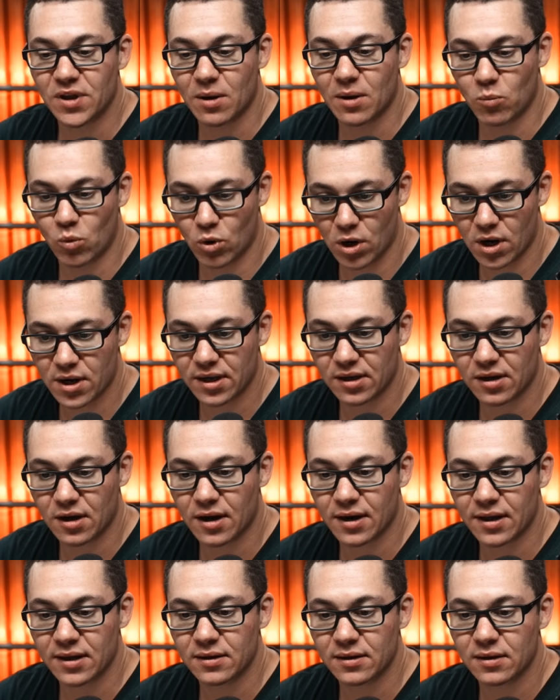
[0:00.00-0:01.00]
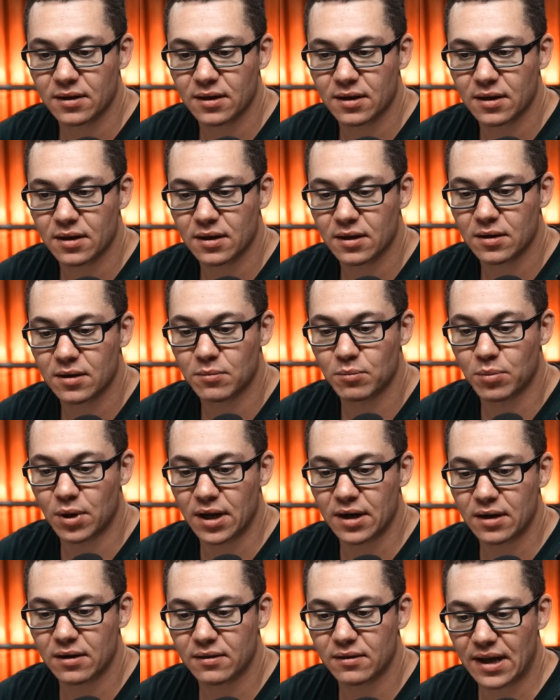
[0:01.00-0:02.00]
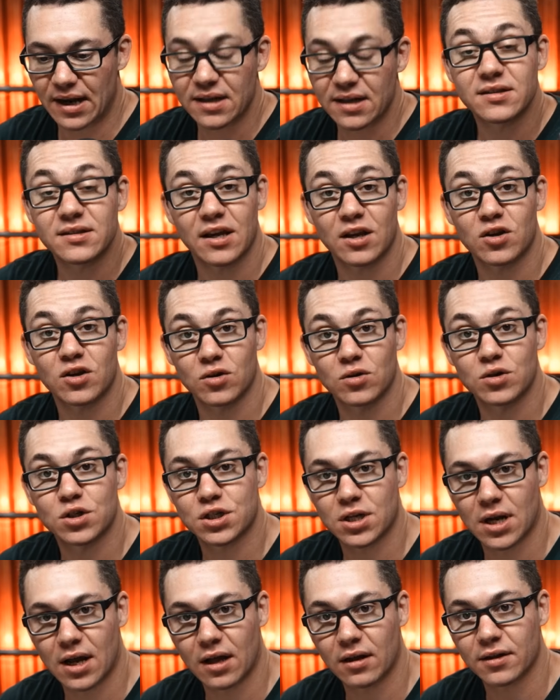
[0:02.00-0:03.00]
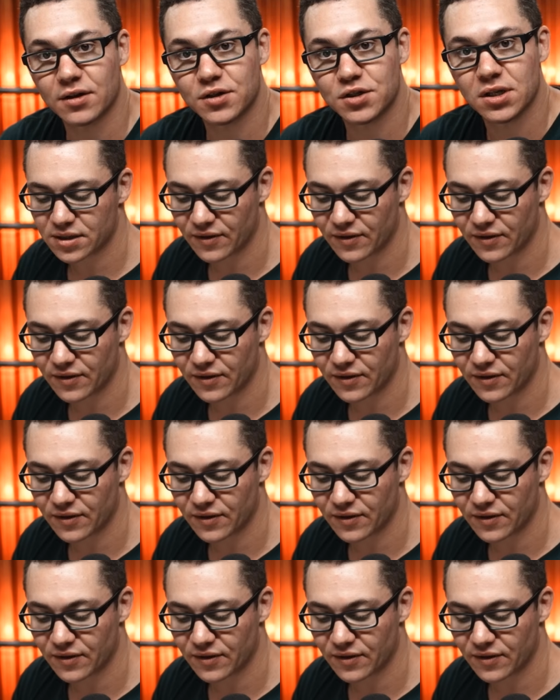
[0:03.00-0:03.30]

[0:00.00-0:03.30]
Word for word: I'm working on it, but that is a huge challenge.